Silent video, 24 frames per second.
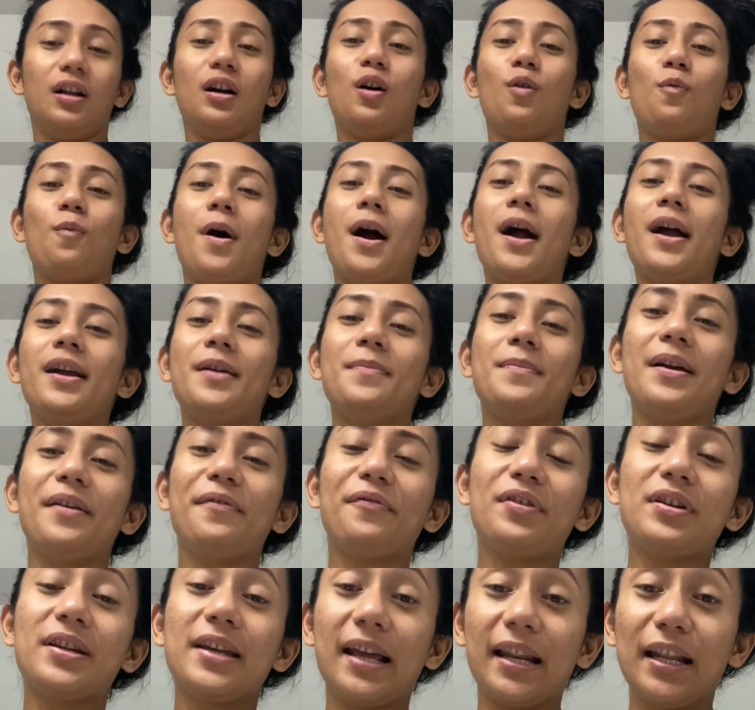Why am I
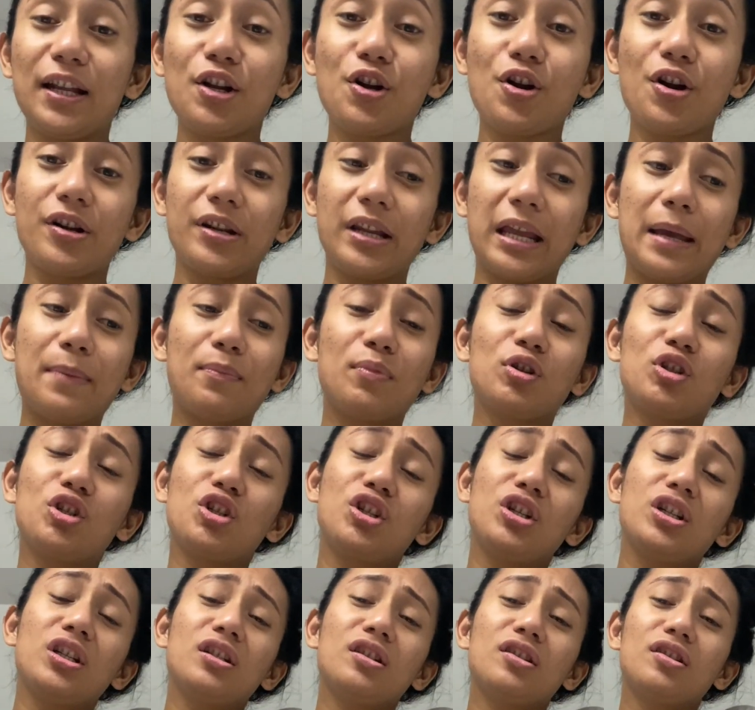forgetting her name? But
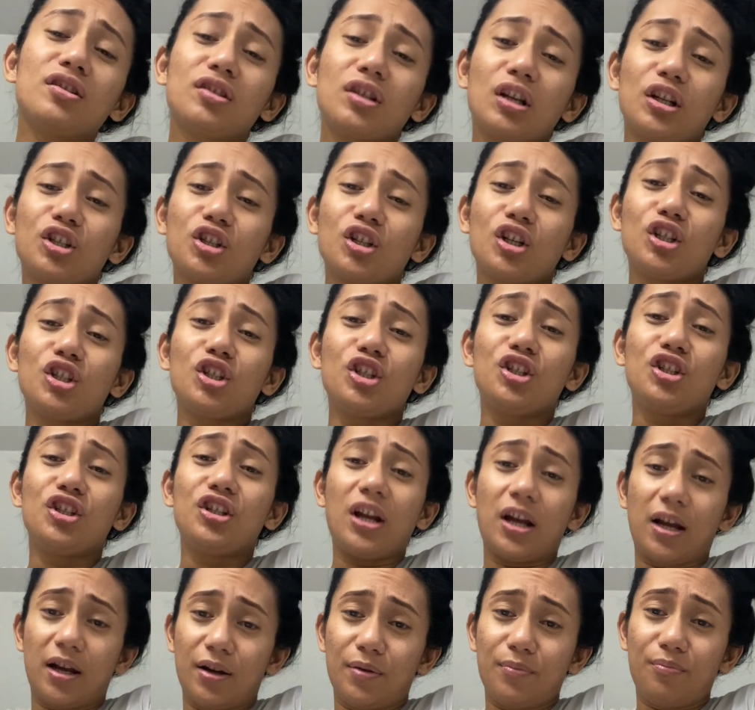she is such a
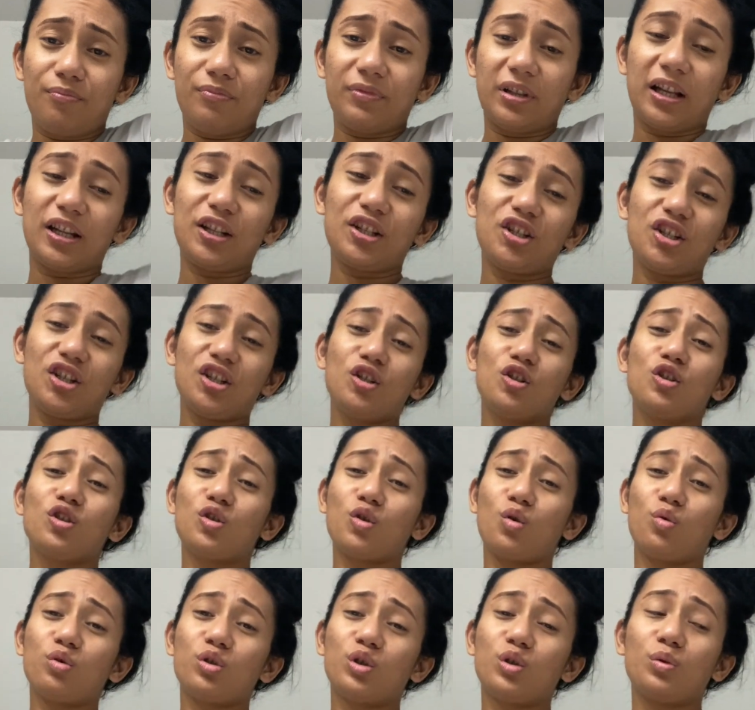gem. Like, she's
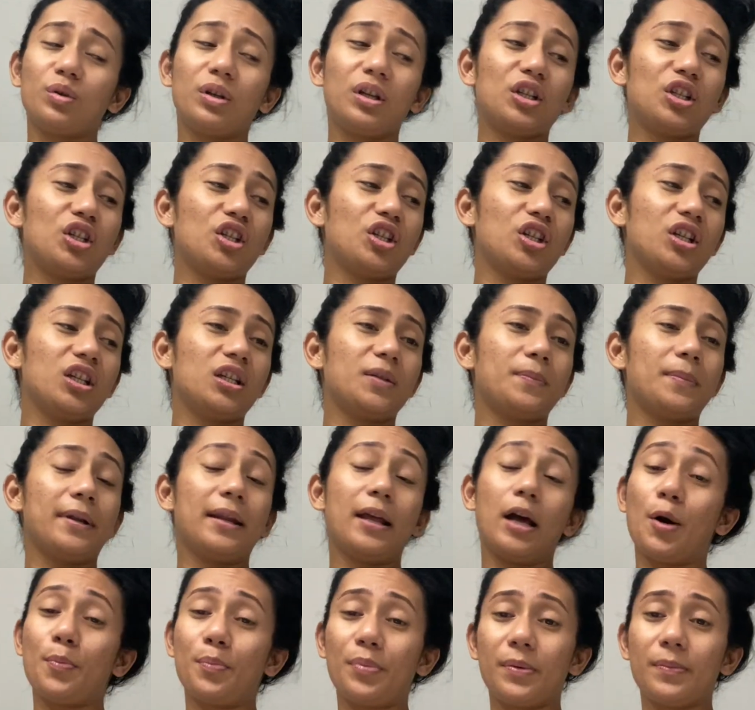so sweet. She's been
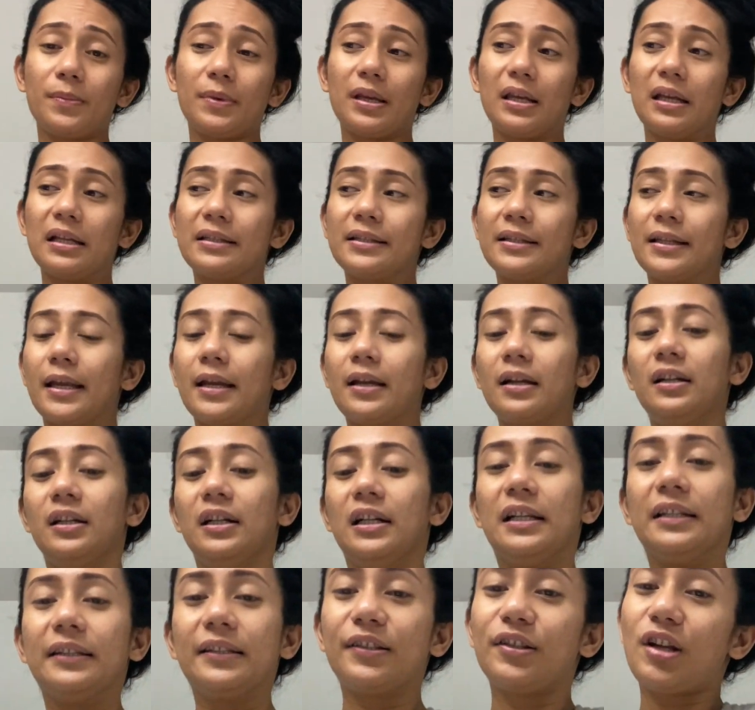helping me. It's
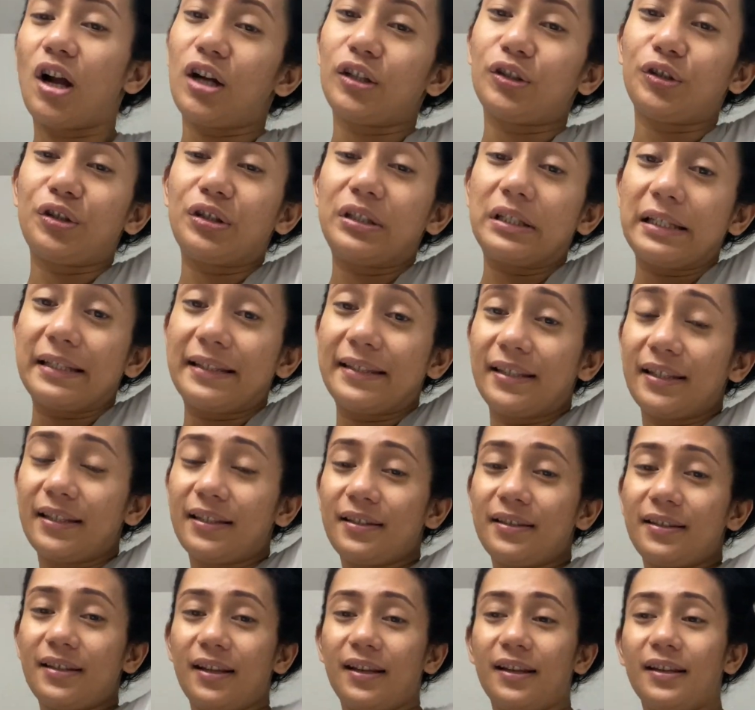like the doctor's
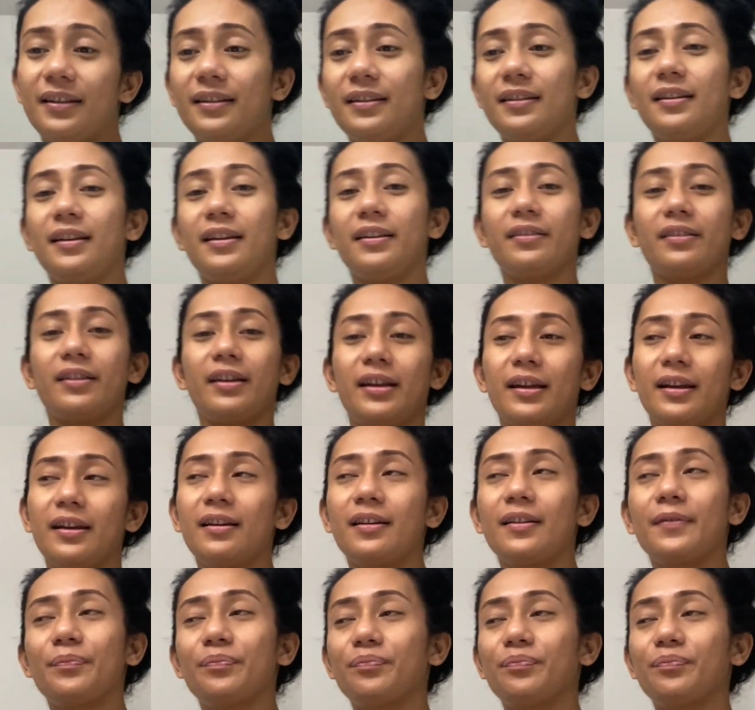assistant and like